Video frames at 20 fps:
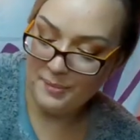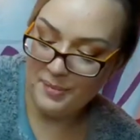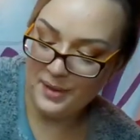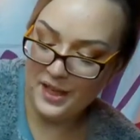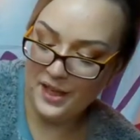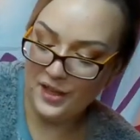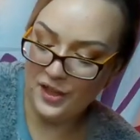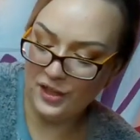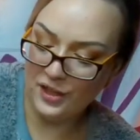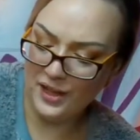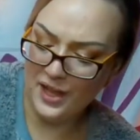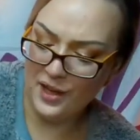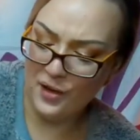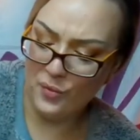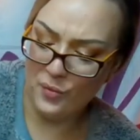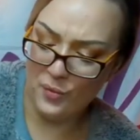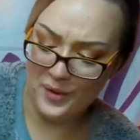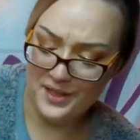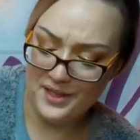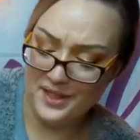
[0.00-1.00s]
Peter like
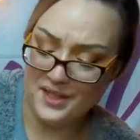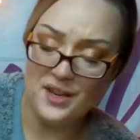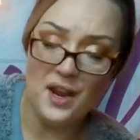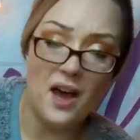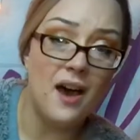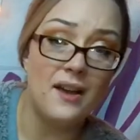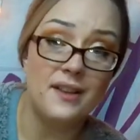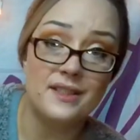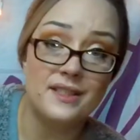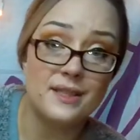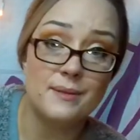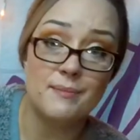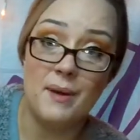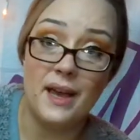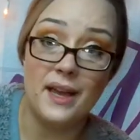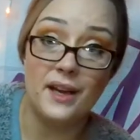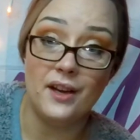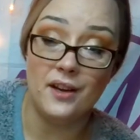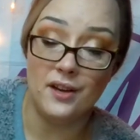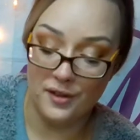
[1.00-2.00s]
was not
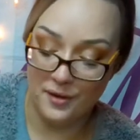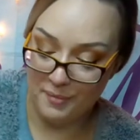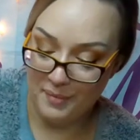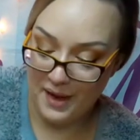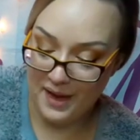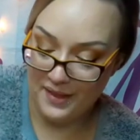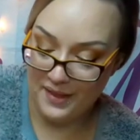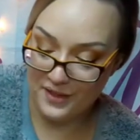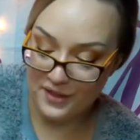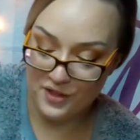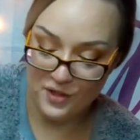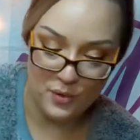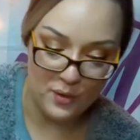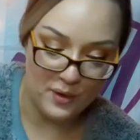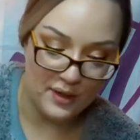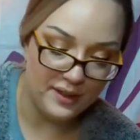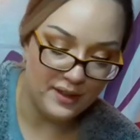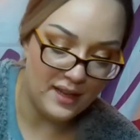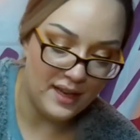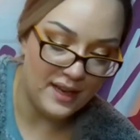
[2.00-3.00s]
inspired by the
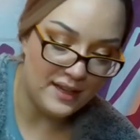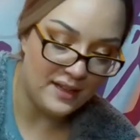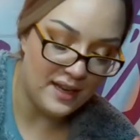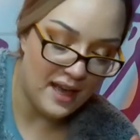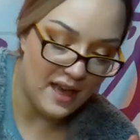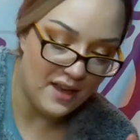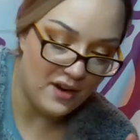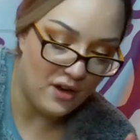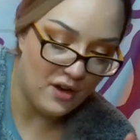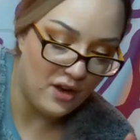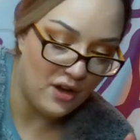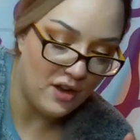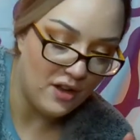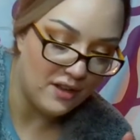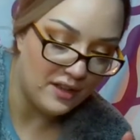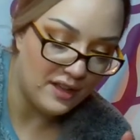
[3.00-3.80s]
storyline at all.